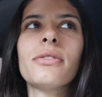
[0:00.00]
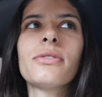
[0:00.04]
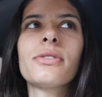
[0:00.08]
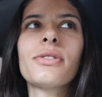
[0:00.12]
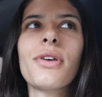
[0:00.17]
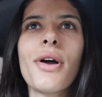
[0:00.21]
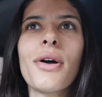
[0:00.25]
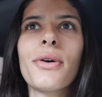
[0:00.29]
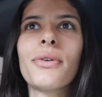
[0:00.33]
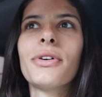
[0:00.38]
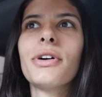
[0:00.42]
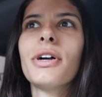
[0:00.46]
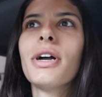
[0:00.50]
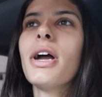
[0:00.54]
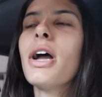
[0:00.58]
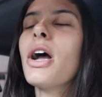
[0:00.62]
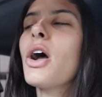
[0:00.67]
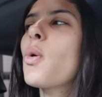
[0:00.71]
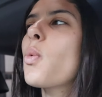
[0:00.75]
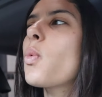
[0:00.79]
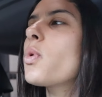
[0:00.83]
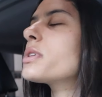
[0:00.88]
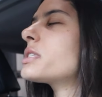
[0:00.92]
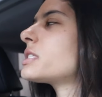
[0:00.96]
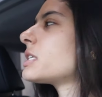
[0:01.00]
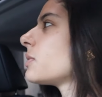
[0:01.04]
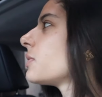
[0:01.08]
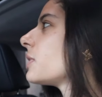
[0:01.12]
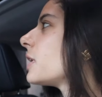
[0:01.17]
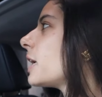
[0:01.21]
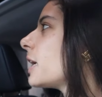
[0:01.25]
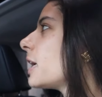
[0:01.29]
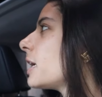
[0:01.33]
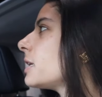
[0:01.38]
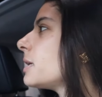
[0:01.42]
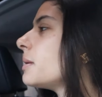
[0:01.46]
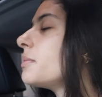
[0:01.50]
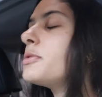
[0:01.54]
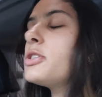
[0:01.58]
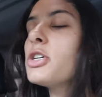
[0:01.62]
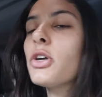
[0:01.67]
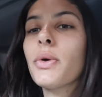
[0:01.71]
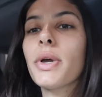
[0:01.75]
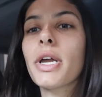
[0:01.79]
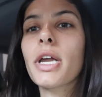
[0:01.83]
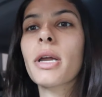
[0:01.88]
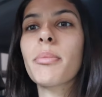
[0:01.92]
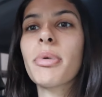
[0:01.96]
So we'll see what I end up
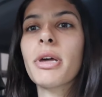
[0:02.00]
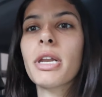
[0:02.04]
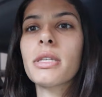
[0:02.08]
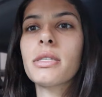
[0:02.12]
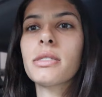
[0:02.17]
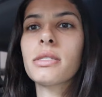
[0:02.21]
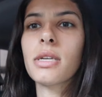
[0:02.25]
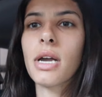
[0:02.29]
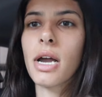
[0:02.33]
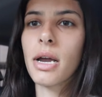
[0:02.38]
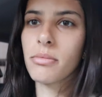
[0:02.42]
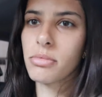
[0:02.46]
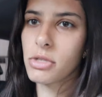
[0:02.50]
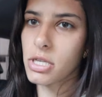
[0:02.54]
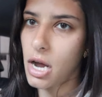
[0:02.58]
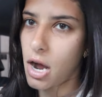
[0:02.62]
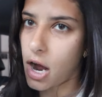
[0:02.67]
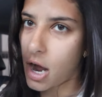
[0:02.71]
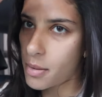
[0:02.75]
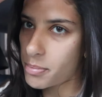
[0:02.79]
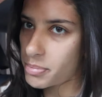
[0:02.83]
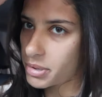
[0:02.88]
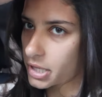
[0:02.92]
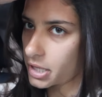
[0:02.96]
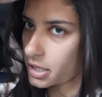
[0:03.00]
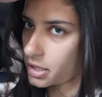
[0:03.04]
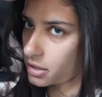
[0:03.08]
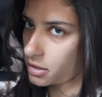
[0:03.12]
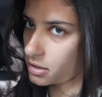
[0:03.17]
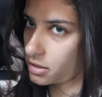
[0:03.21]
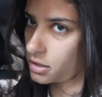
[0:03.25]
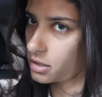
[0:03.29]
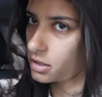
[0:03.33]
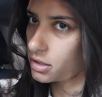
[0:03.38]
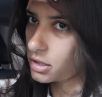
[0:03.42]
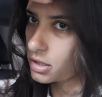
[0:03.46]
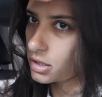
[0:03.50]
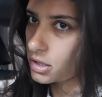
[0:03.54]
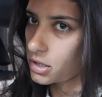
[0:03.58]
doing, but it's time to hop in